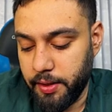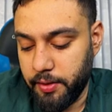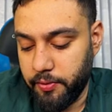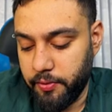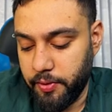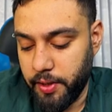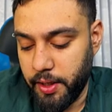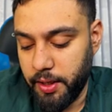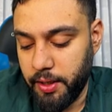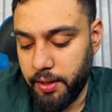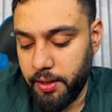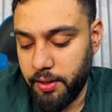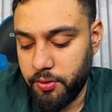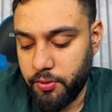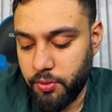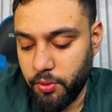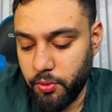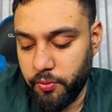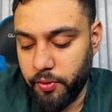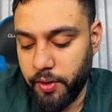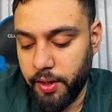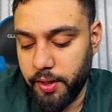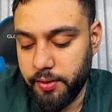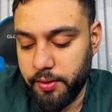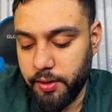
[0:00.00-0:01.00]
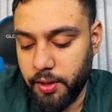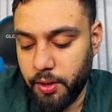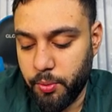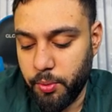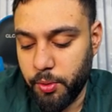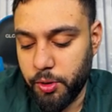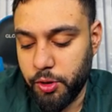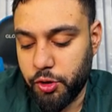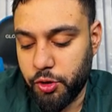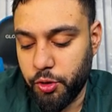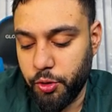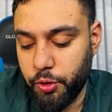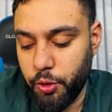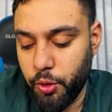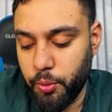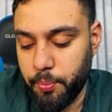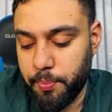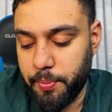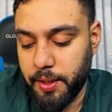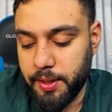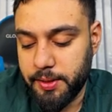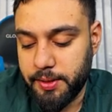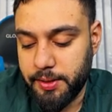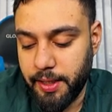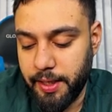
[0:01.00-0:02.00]
V, so V is equals to U
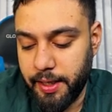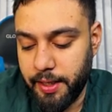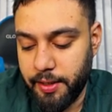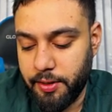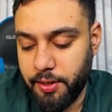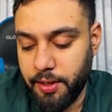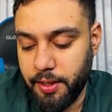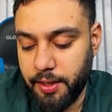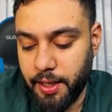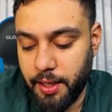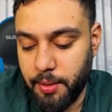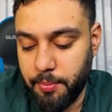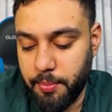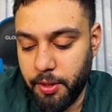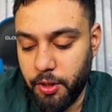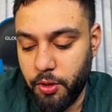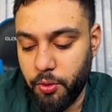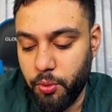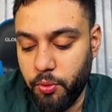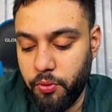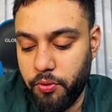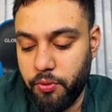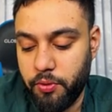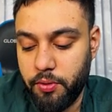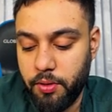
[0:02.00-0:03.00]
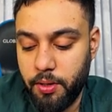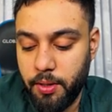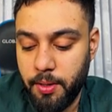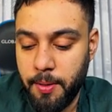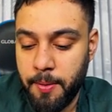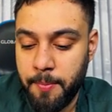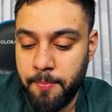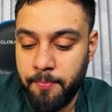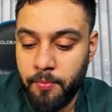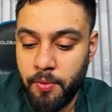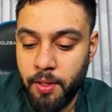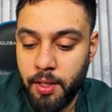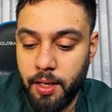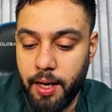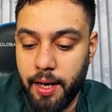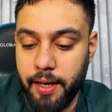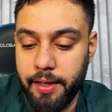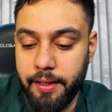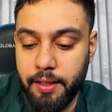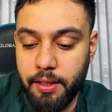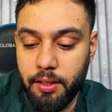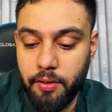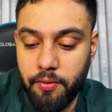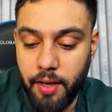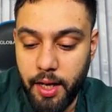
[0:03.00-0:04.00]
plus AT can be used. I
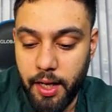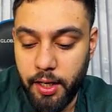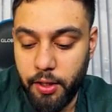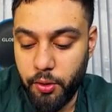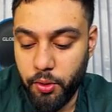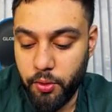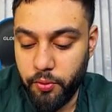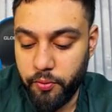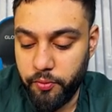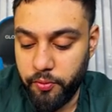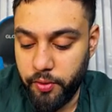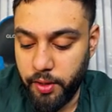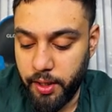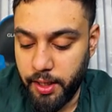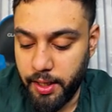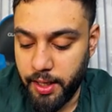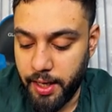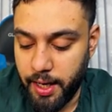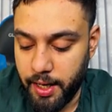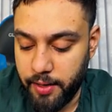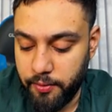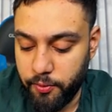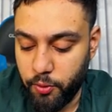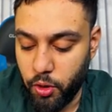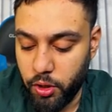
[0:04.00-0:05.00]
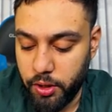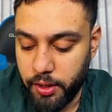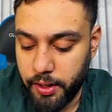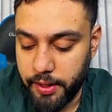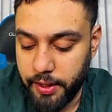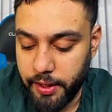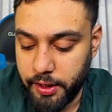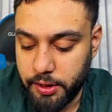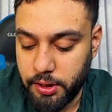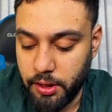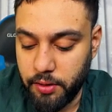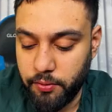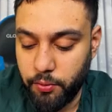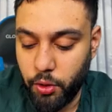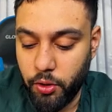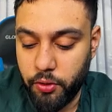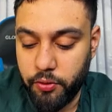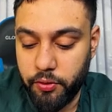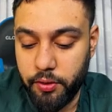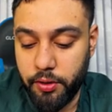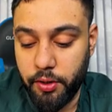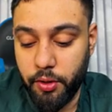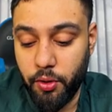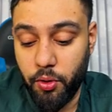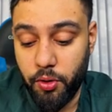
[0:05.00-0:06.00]
need the value of V. I've got initial
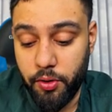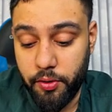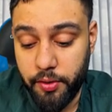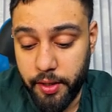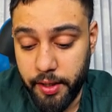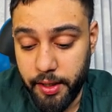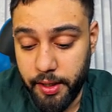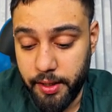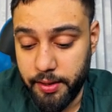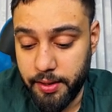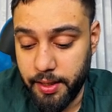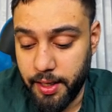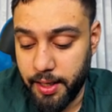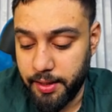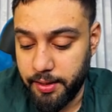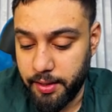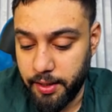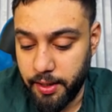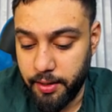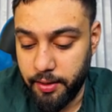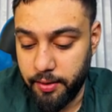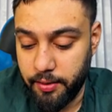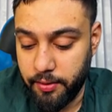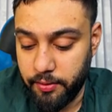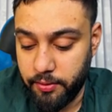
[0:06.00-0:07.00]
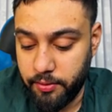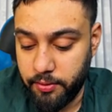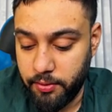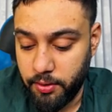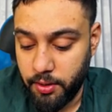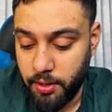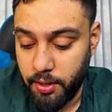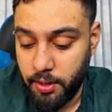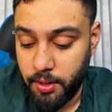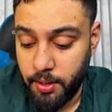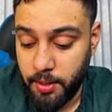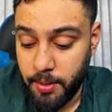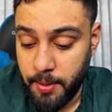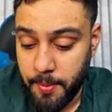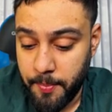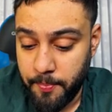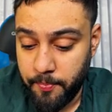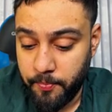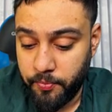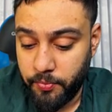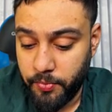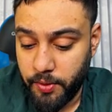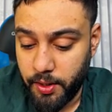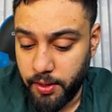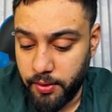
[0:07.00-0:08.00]
velocity already, that is
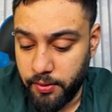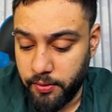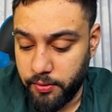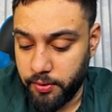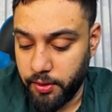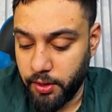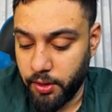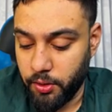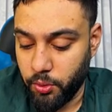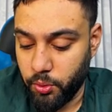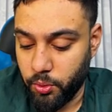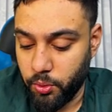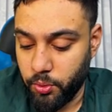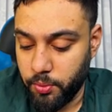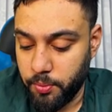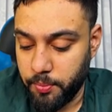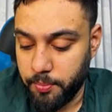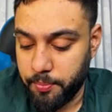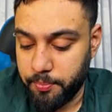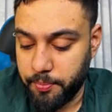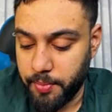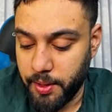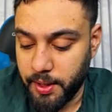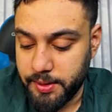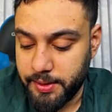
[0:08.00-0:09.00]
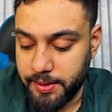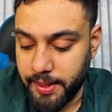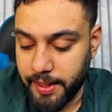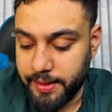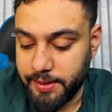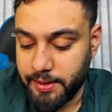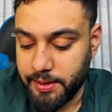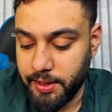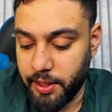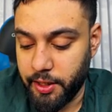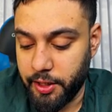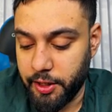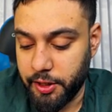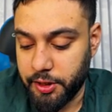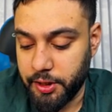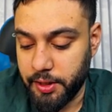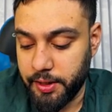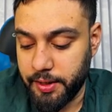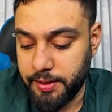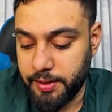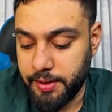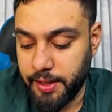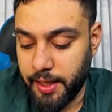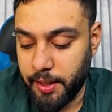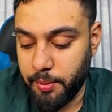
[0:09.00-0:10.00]
0 plus acceleration
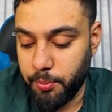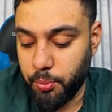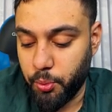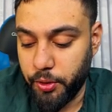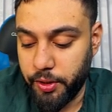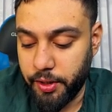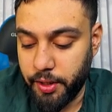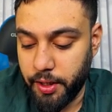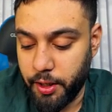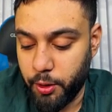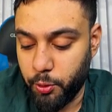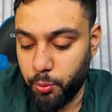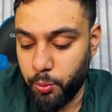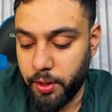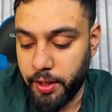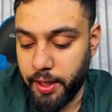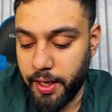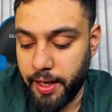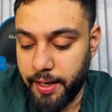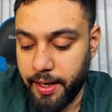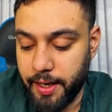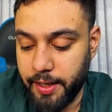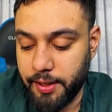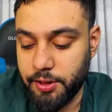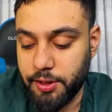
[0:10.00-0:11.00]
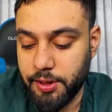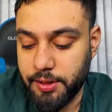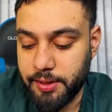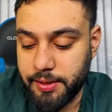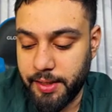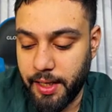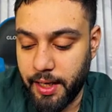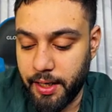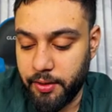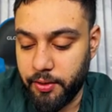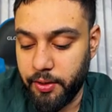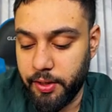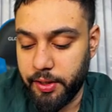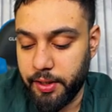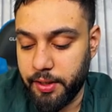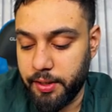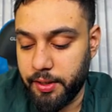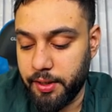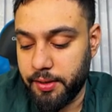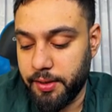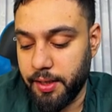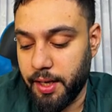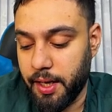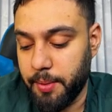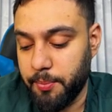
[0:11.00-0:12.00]
is 9.81, and I just calculated the
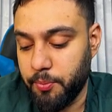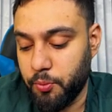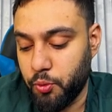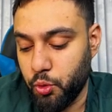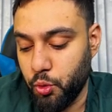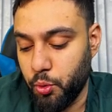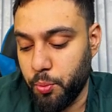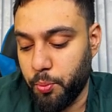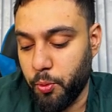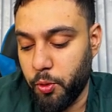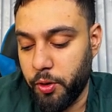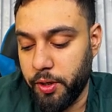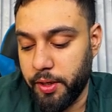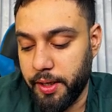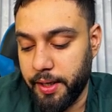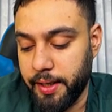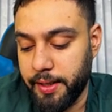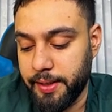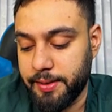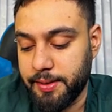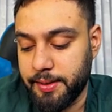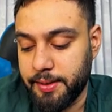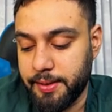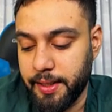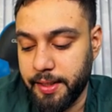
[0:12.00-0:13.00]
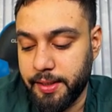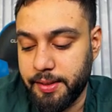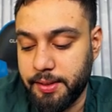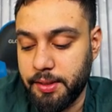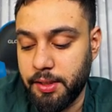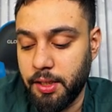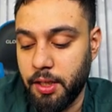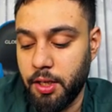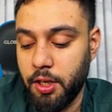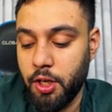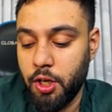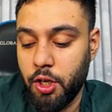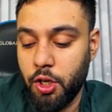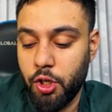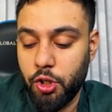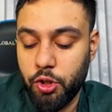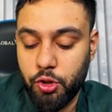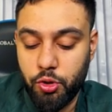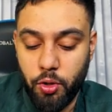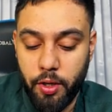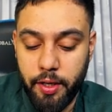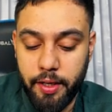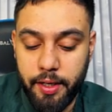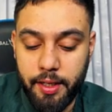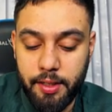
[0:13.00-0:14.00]
time 2.86. So
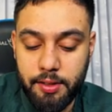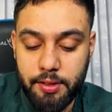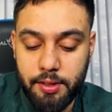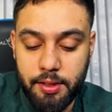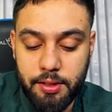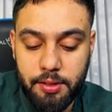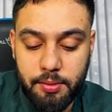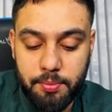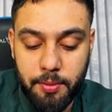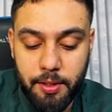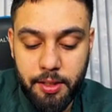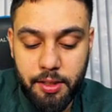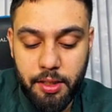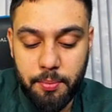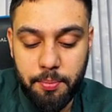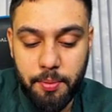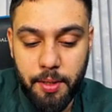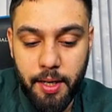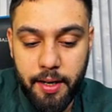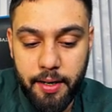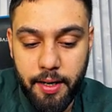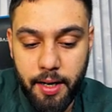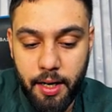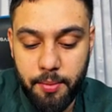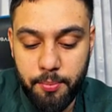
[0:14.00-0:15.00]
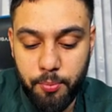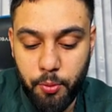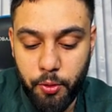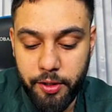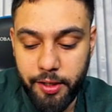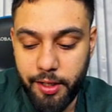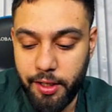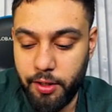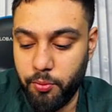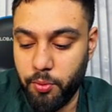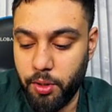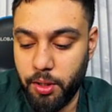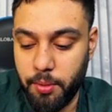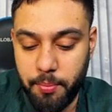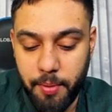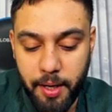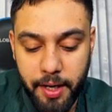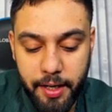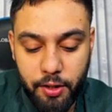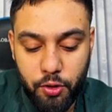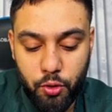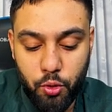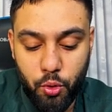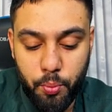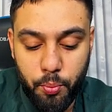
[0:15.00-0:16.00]
I can just multiply 9.81 by
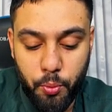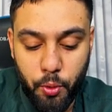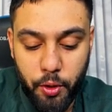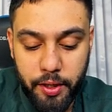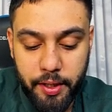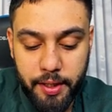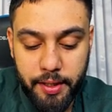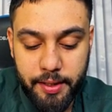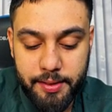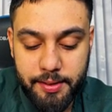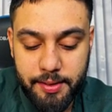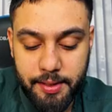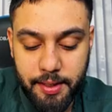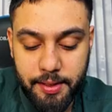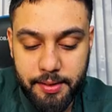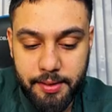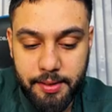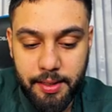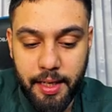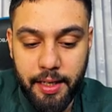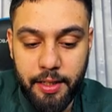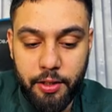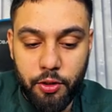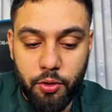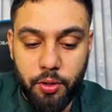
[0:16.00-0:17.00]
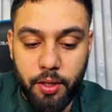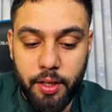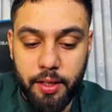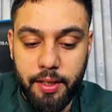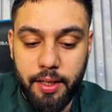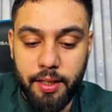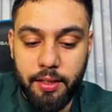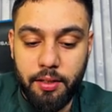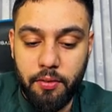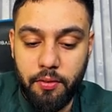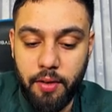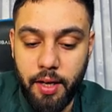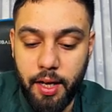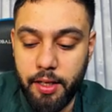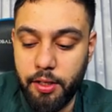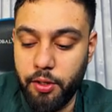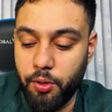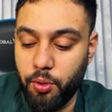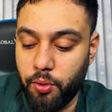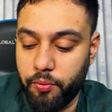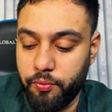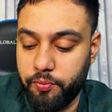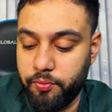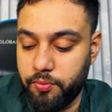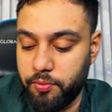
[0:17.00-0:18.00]
2.86 and you can get the value
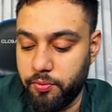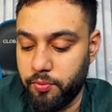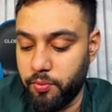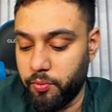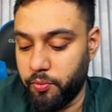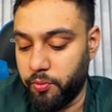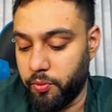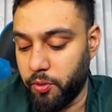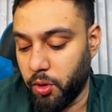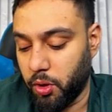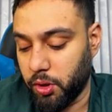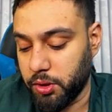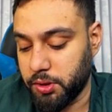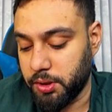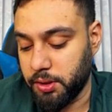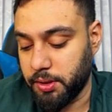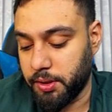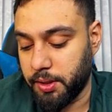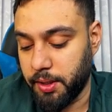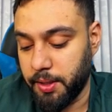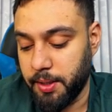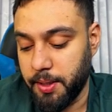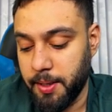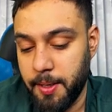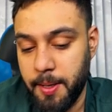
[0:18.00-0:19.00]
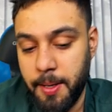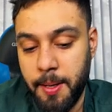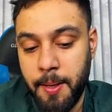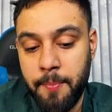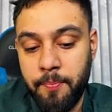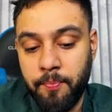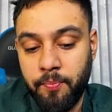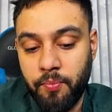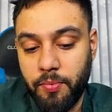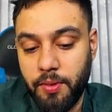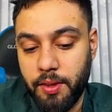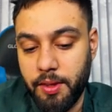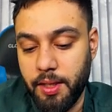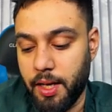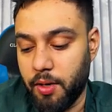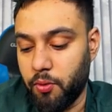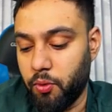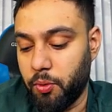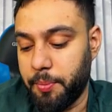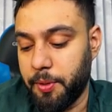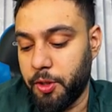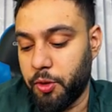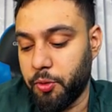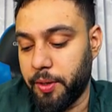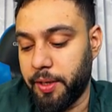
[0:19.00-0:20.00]
of velocity, that would
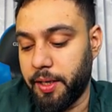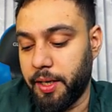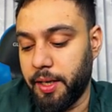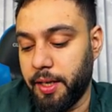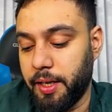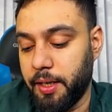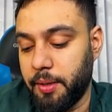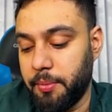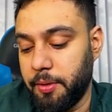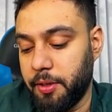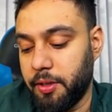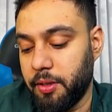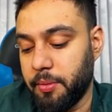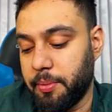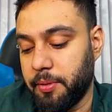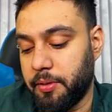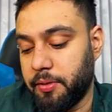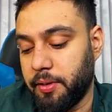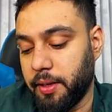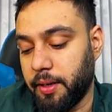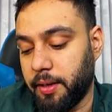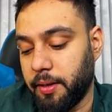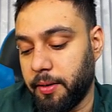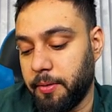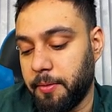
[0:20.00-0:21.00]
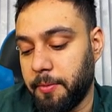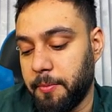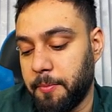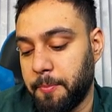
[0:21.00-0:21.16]
be 28 meters per second.